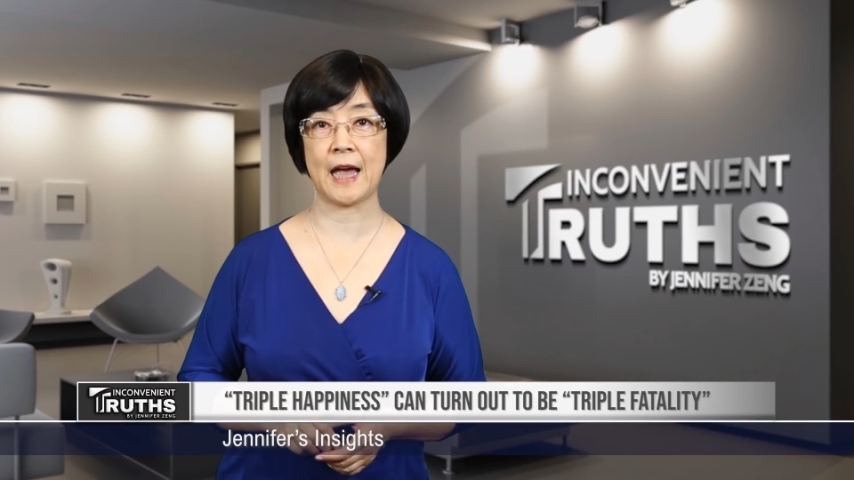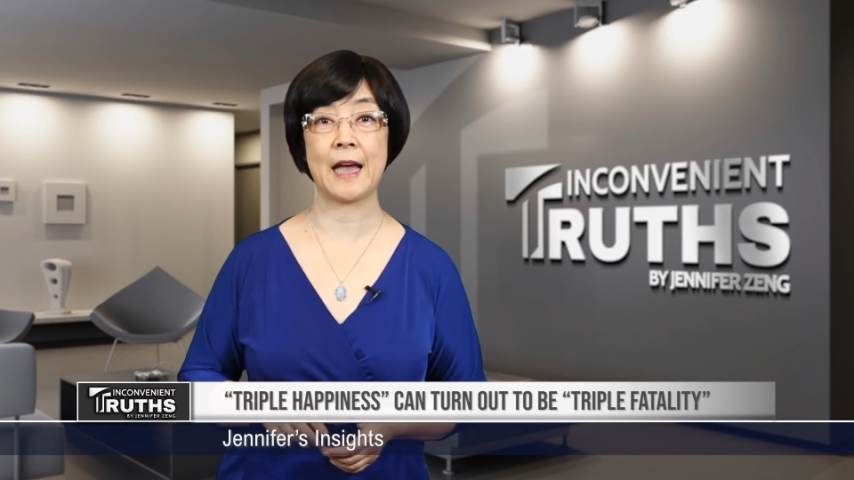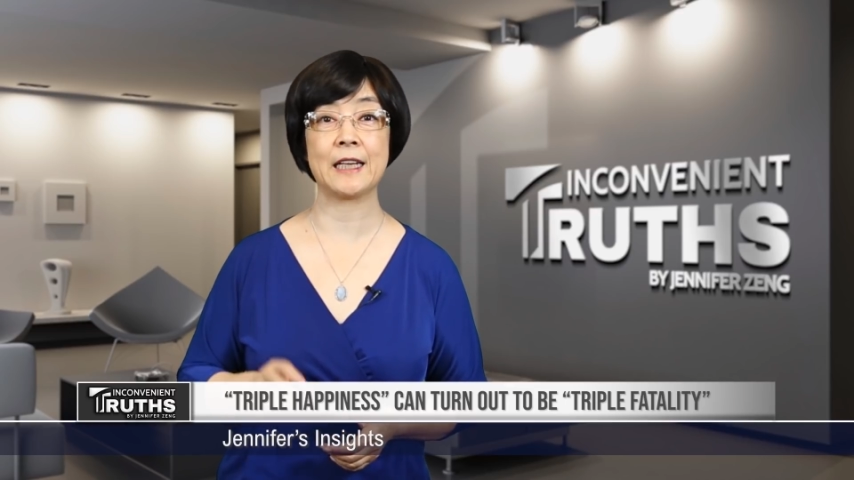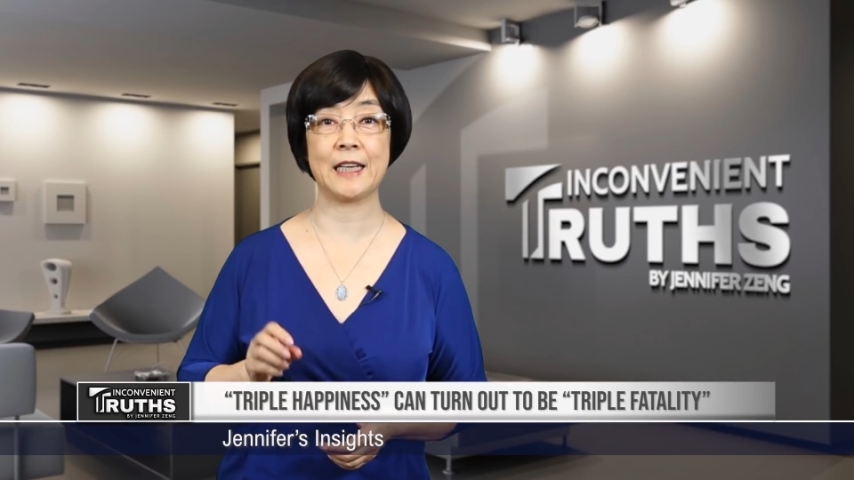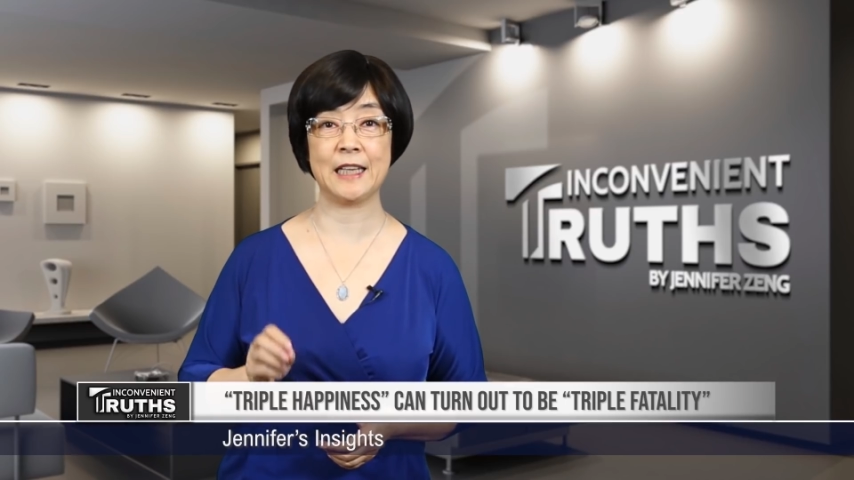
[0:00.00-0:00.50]

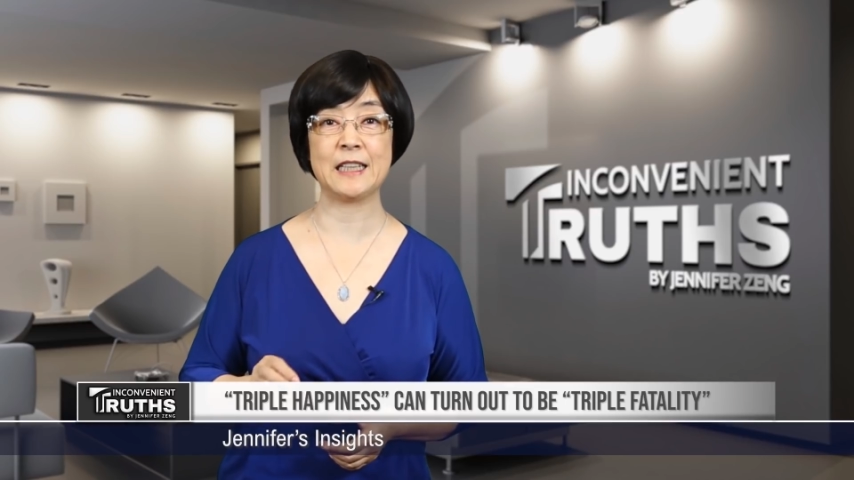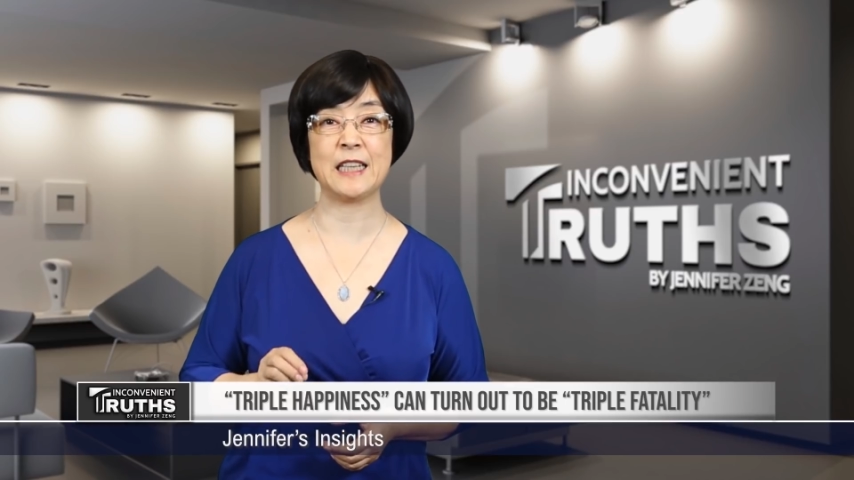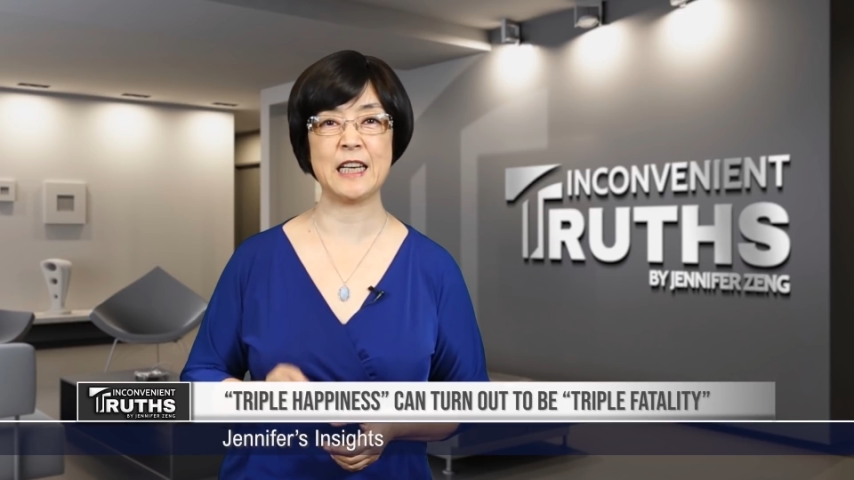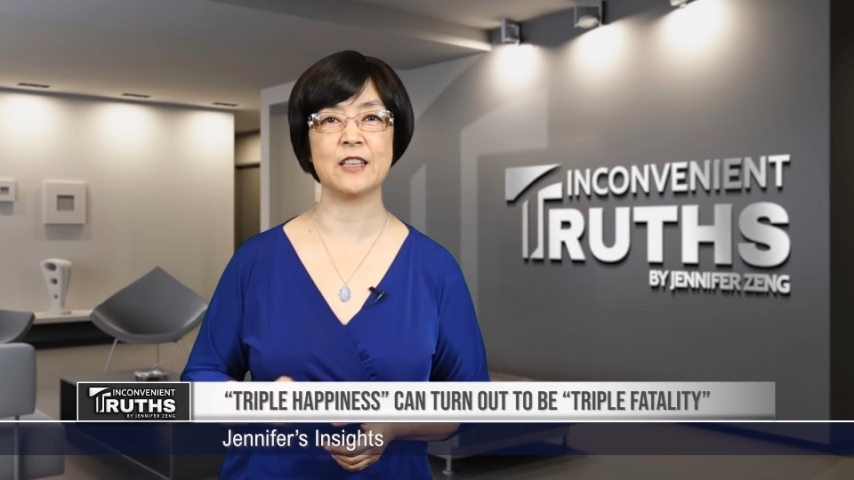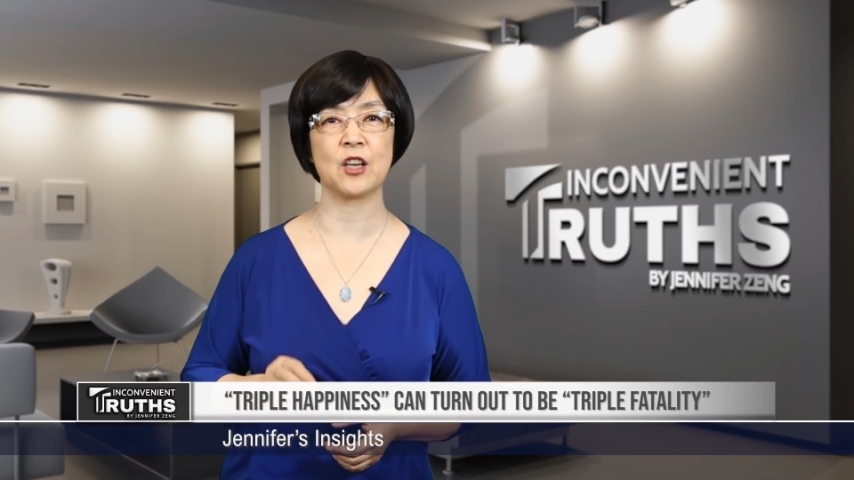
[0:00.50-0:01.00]
and
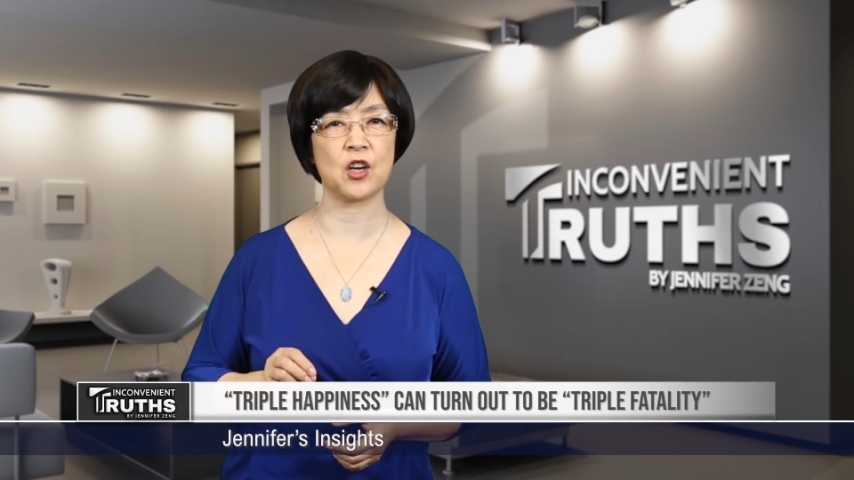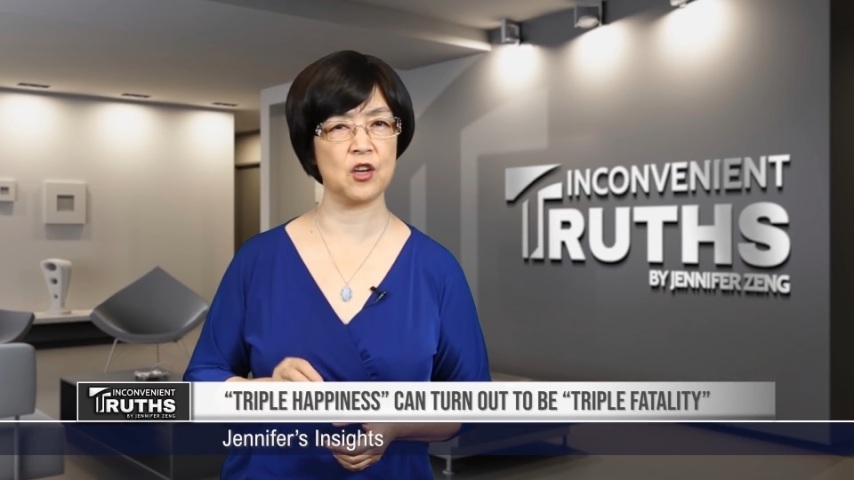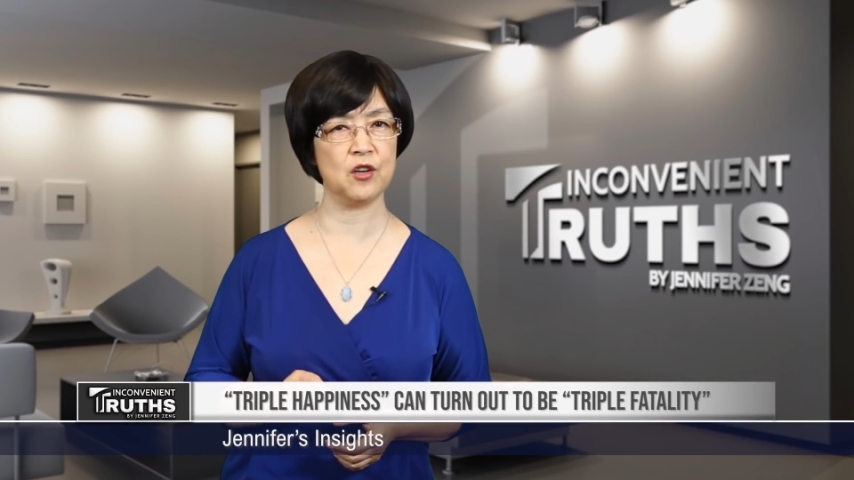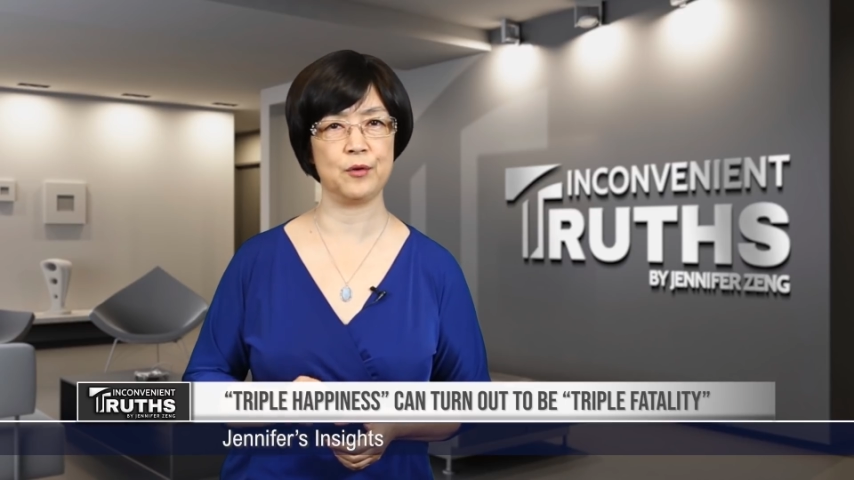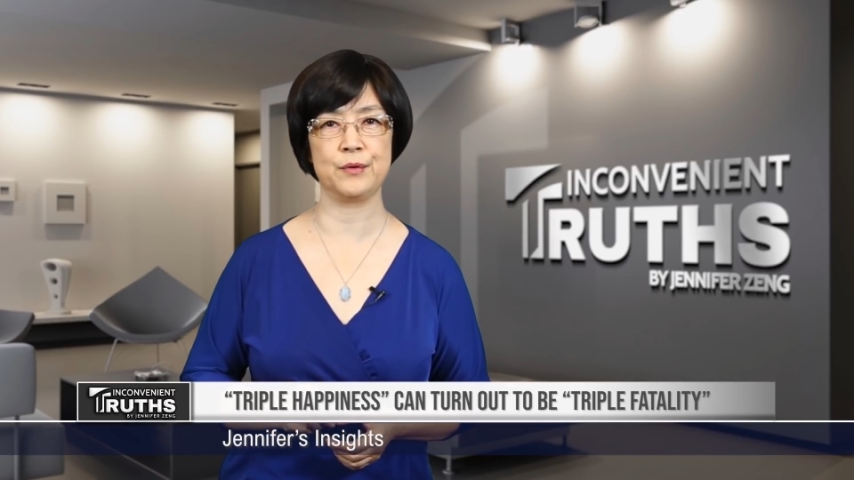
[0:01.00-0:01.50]
indeed
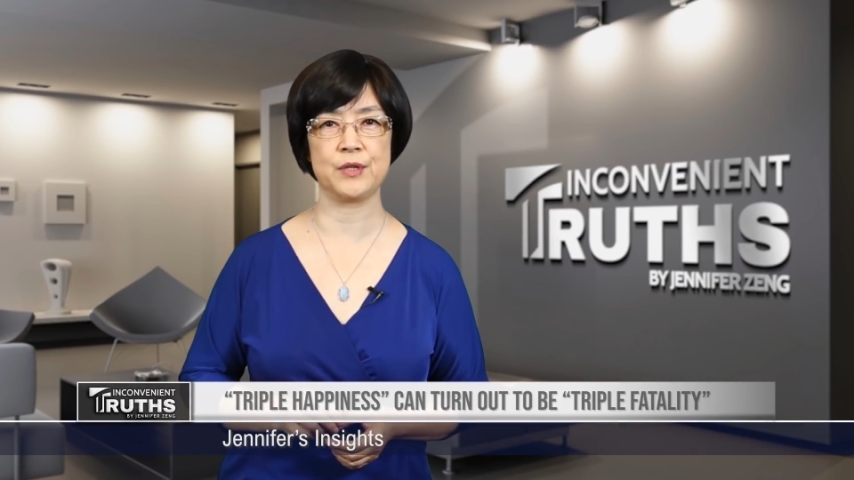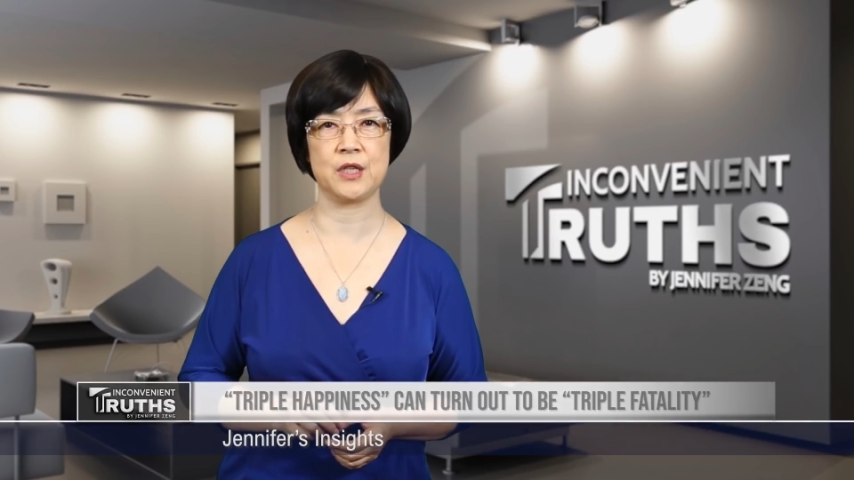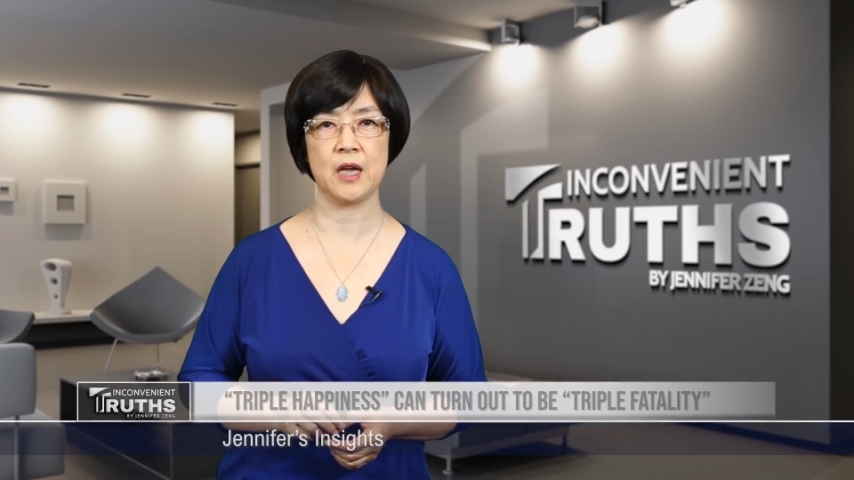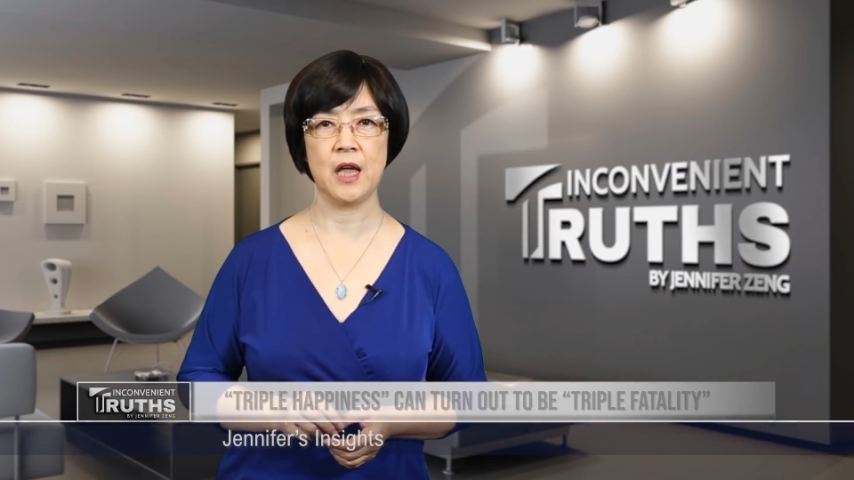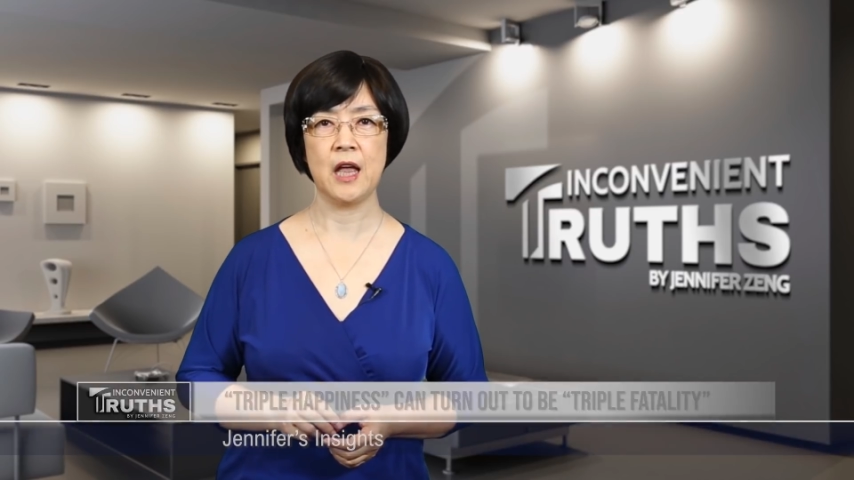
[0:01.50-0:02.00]
huge.